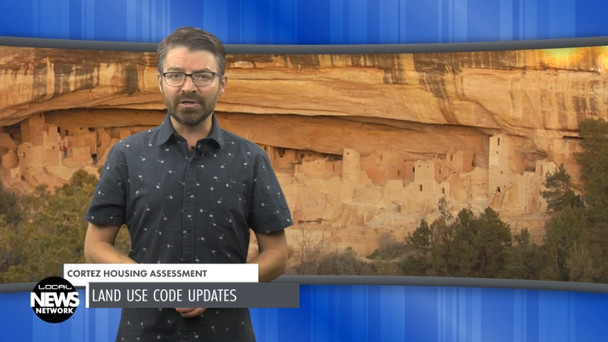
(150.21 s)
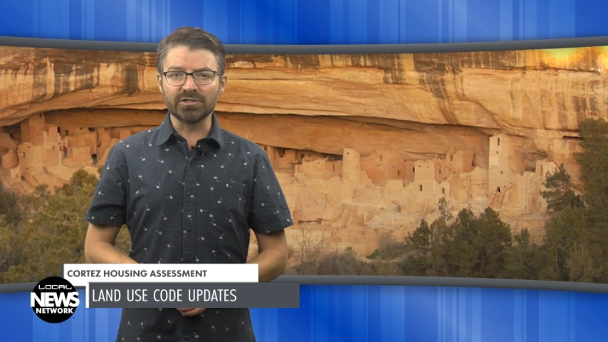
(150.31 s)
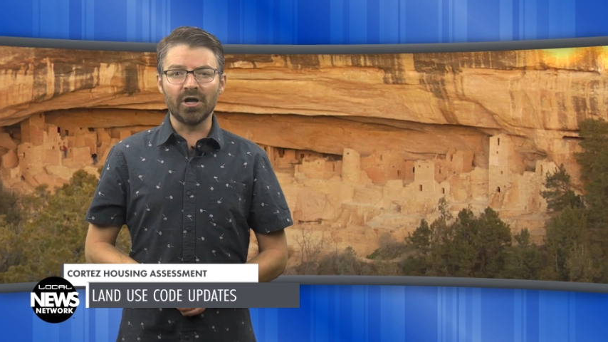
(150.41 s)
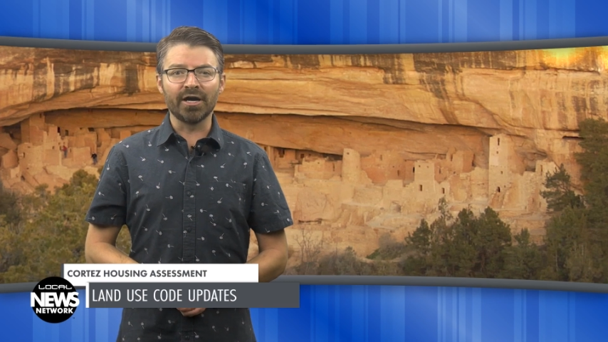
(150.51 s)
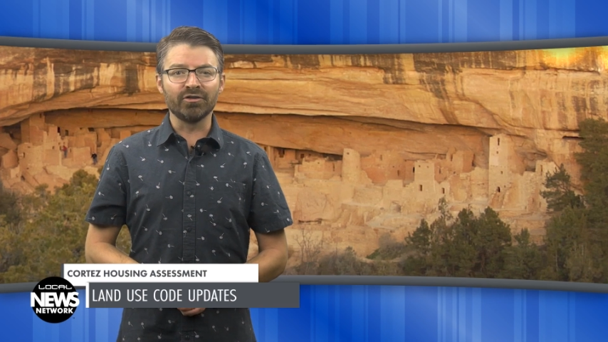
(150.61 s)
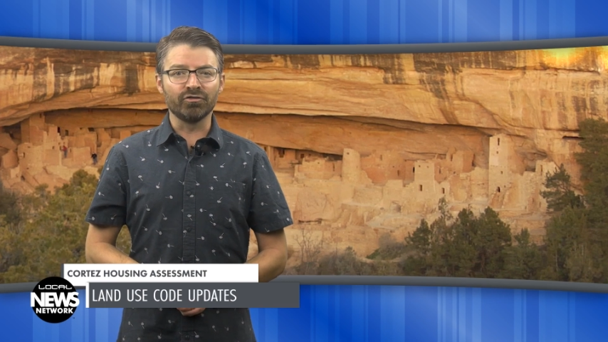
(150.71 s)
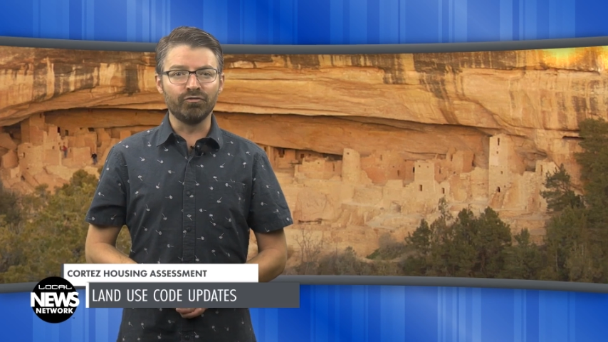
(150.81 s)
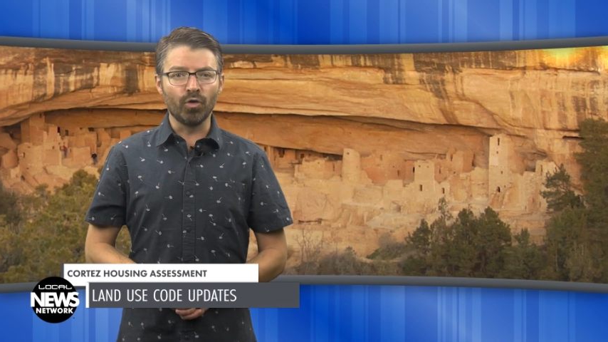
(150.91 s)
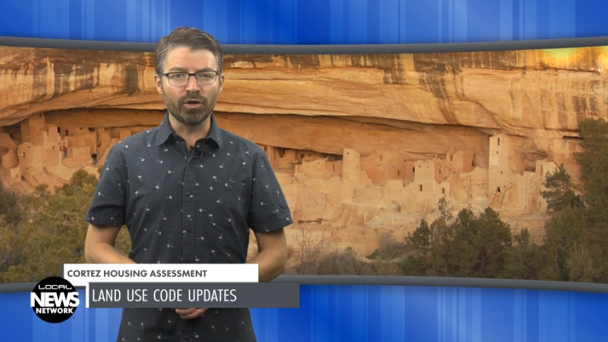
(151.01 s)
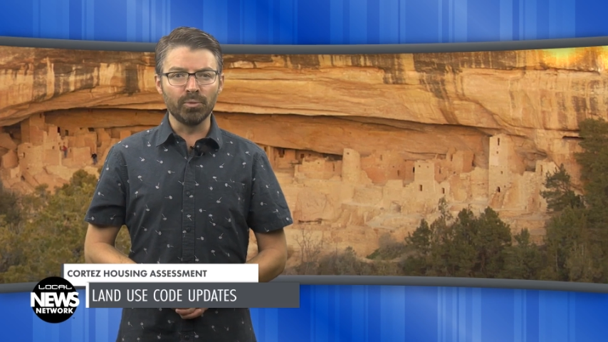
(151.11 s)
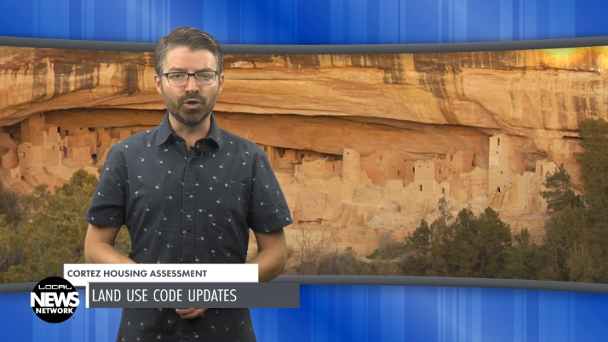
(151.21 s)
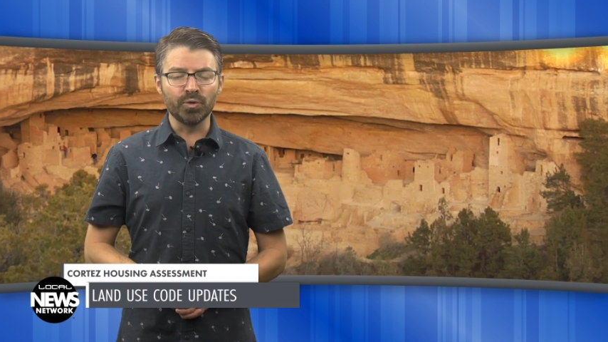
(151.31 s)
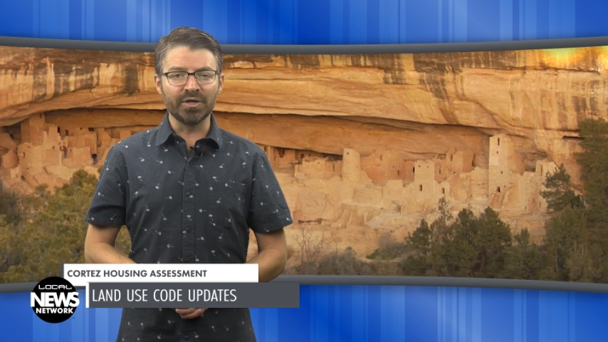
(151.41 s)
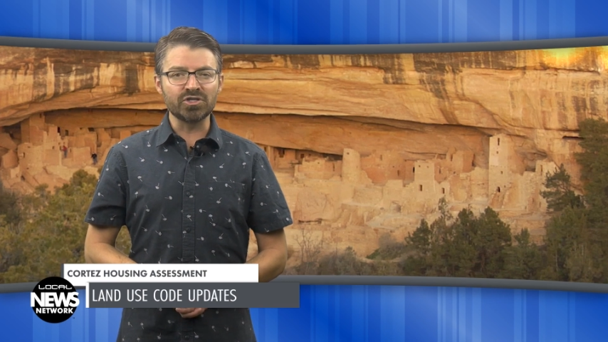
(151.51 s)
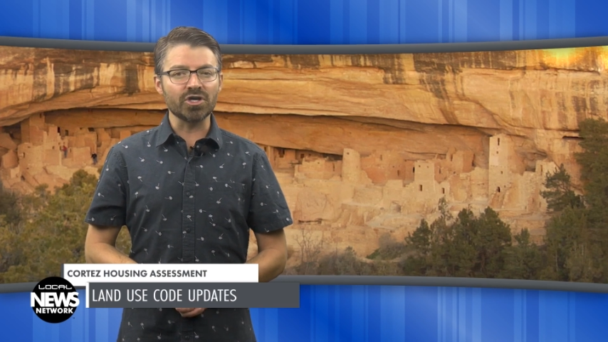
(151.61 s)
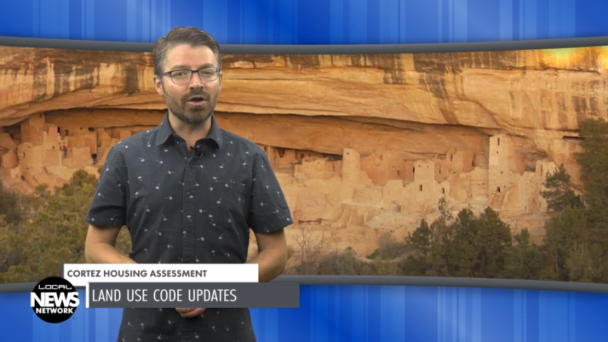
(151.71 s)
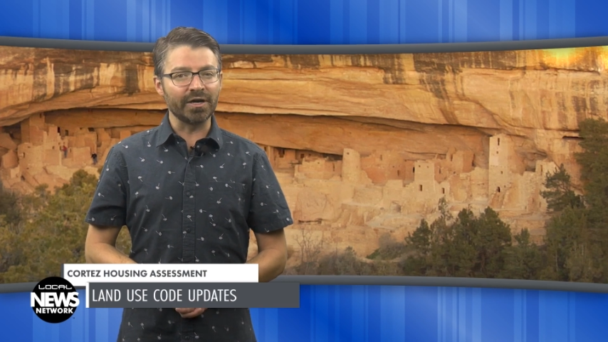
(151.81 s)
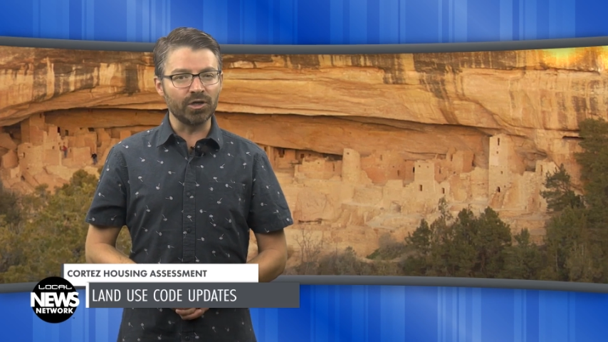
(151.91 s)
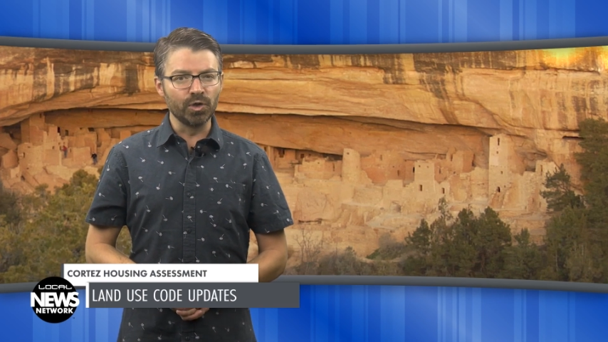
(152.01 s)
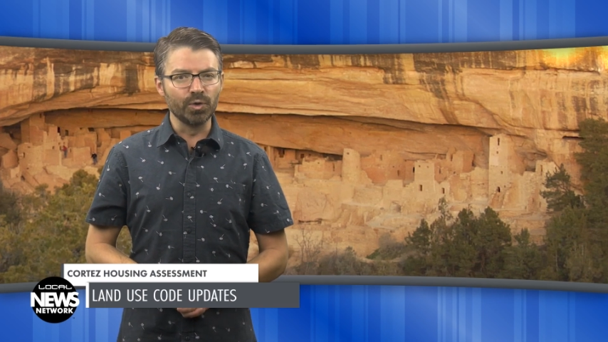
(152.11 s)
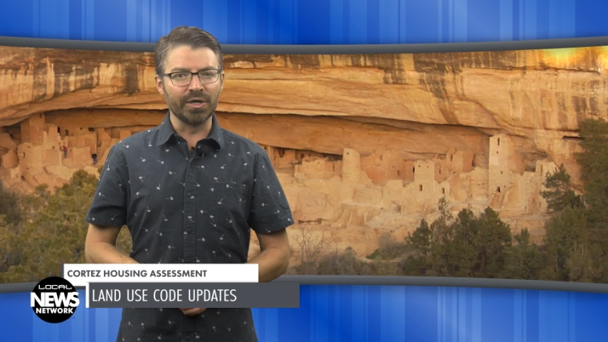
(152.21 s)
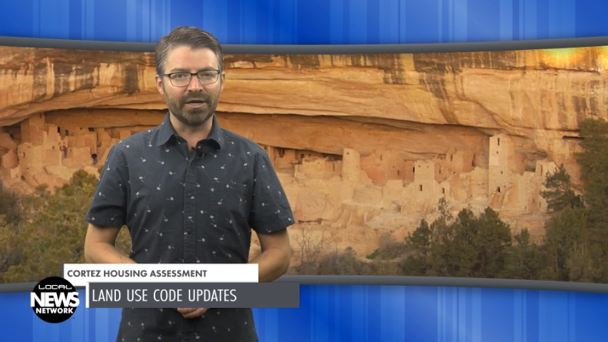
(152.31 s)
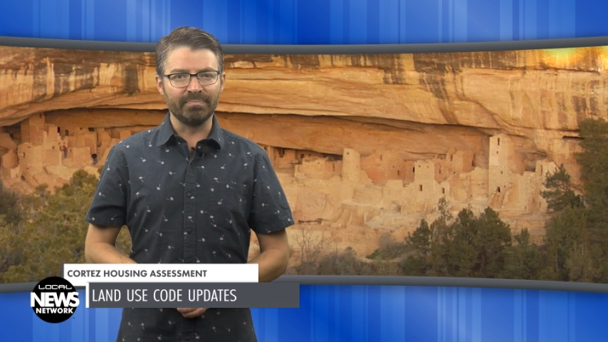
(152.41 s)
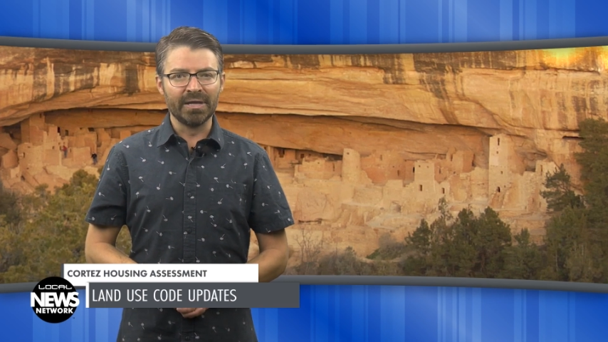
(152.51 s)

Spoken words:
as long as affordable units are included.